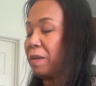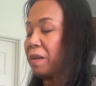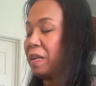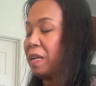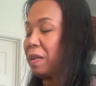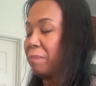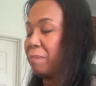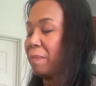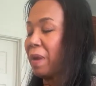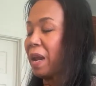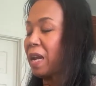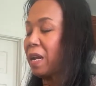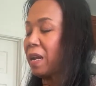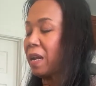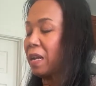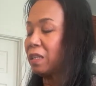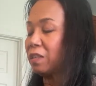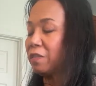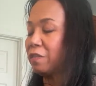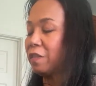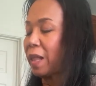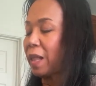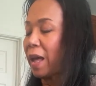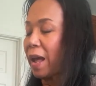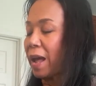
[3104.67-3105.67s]
mayonnaise
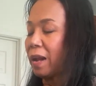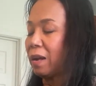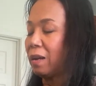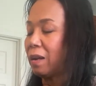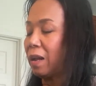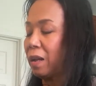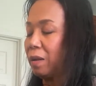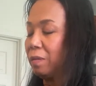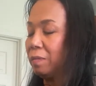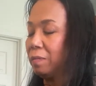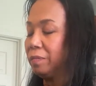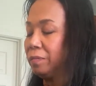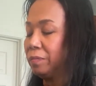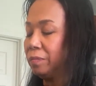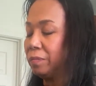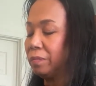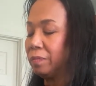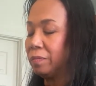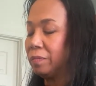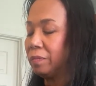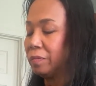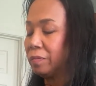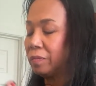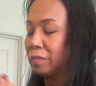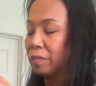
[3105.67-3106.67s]
for that. I
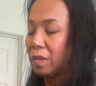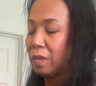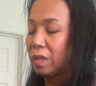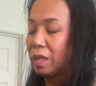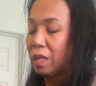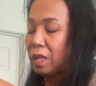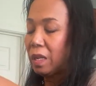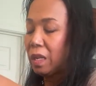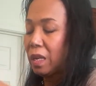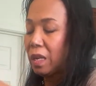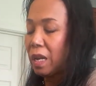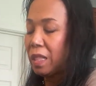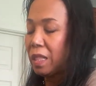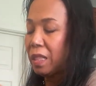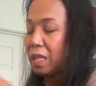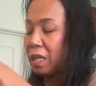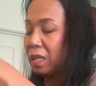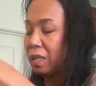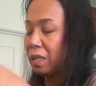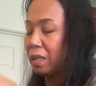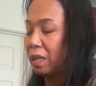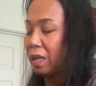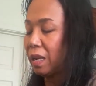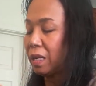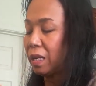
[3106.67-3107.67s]

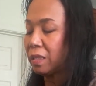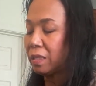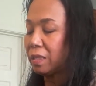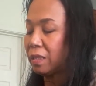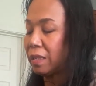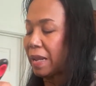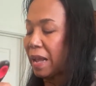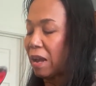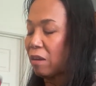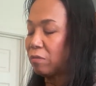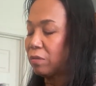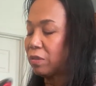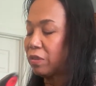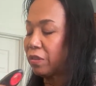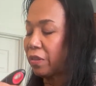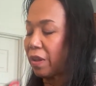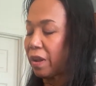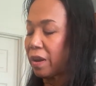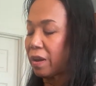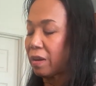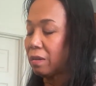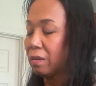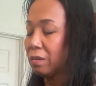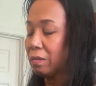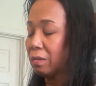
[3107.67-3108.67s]
think it's
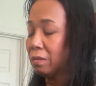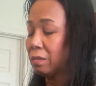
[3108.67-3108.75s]
downstairs.